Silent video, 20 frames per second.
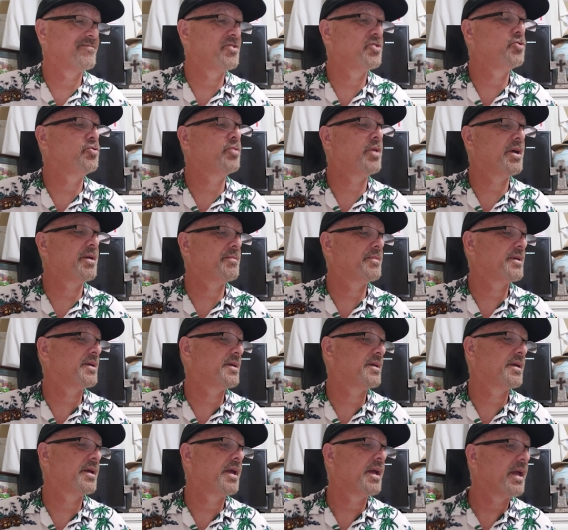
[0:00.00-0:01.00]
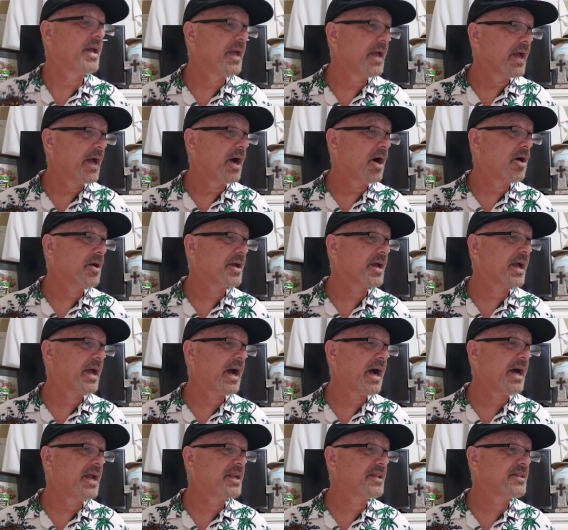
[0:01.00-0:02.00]
UAV. Okay,
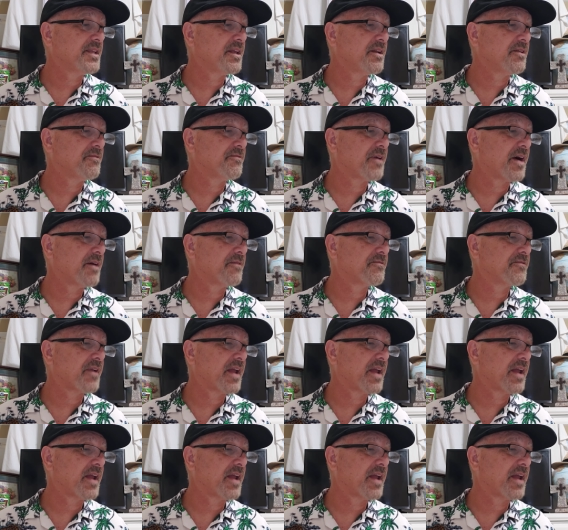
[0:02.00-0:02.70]
unidentified